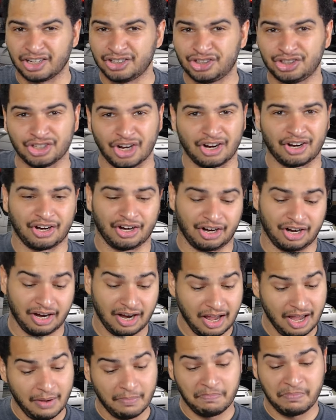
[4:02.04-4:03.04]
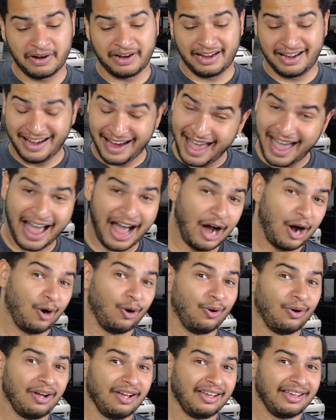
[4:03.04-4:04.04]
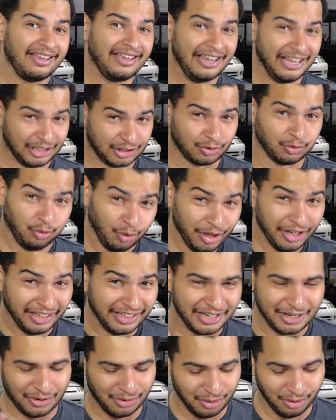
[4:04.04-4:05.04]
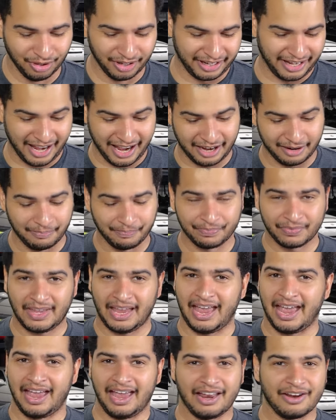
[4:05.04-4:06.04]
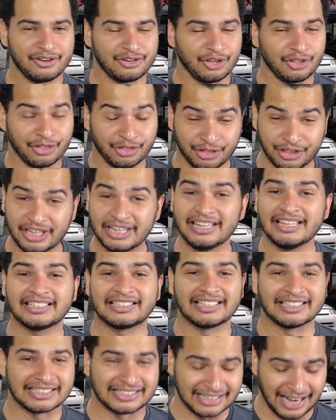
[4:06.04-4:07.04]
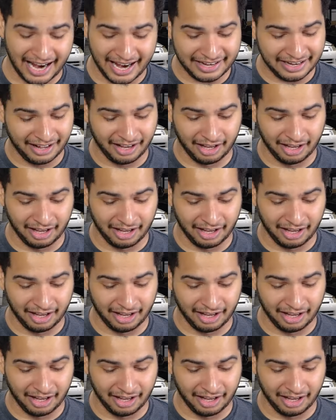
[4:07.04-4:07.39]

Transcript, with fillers: a junker, but now it's really cool again. And these design